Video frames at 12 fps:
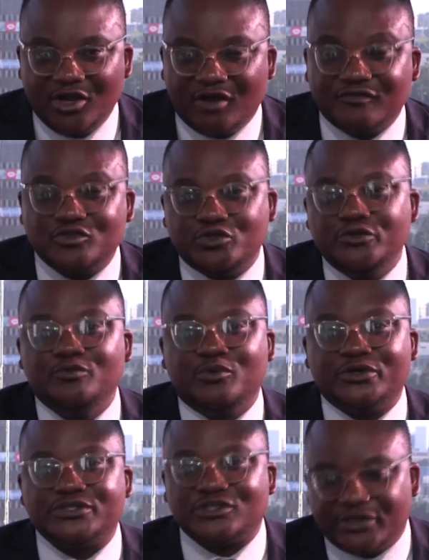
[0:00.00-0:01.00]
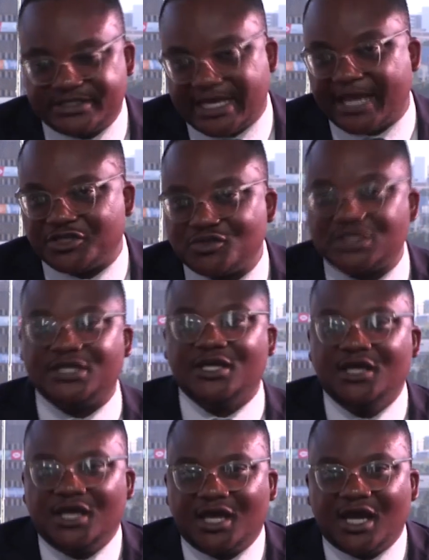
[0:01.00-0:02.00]
of 2 more slots actually
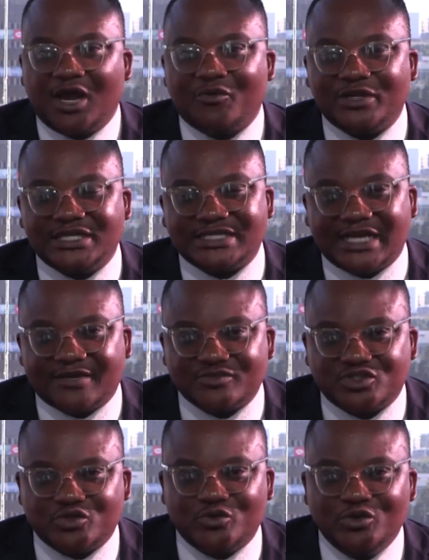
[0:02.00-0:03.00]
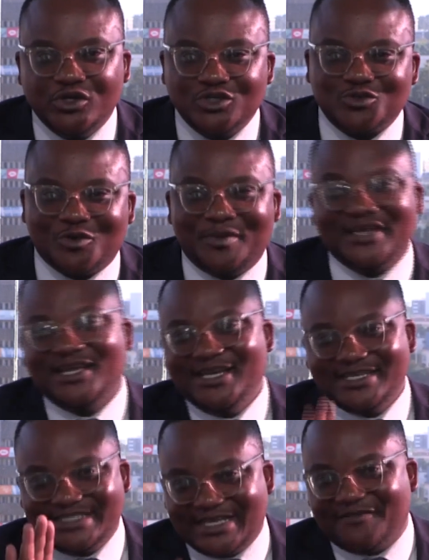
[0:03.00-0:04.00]
when it comes to swimming.
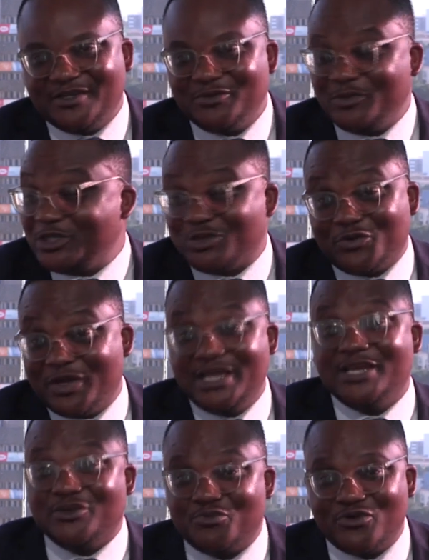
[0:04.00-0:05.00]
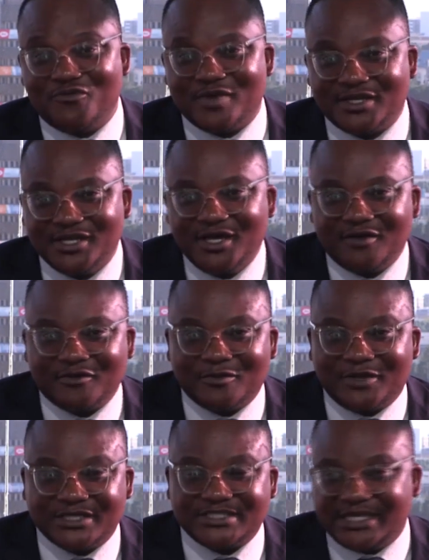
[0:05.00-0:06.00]
7, which is already an improvement from
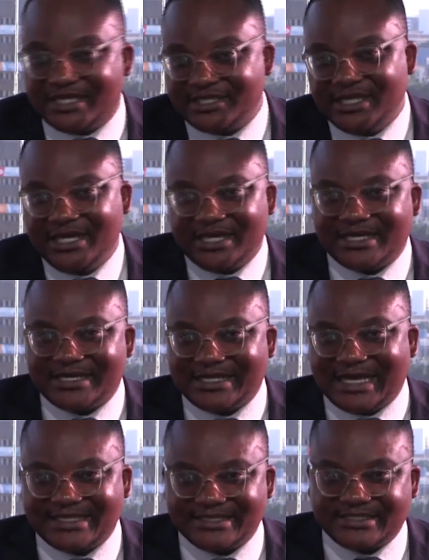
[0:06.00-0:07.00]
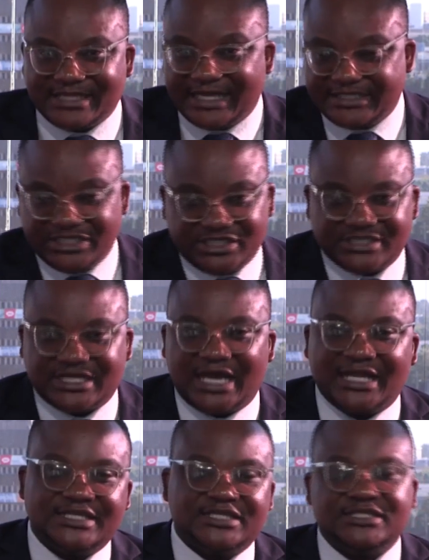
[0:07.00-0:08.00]
last year. And like she just
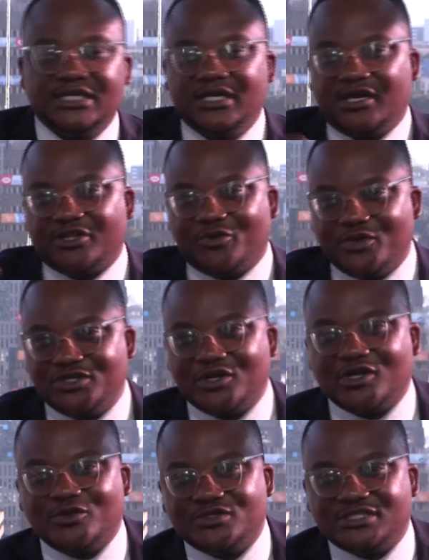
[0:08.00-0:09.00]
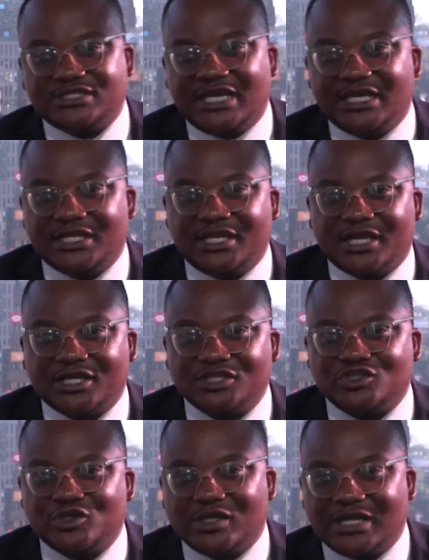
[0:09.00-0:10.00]
highlighted, the window closes in
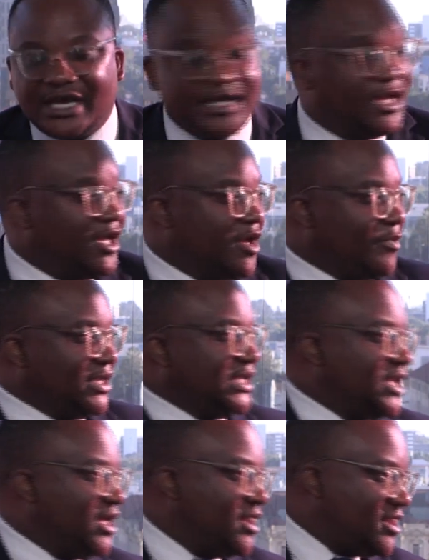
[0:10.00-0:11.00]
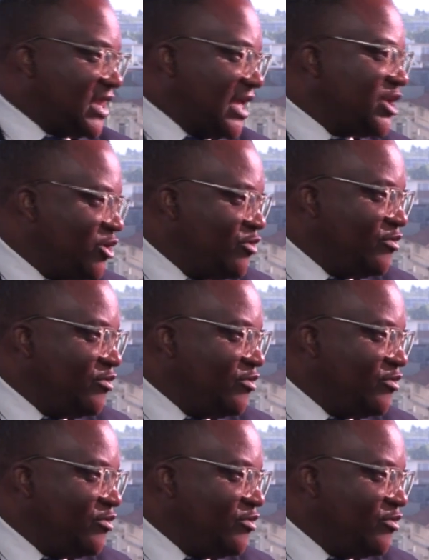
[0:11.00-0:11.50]
July. Marlene, thank you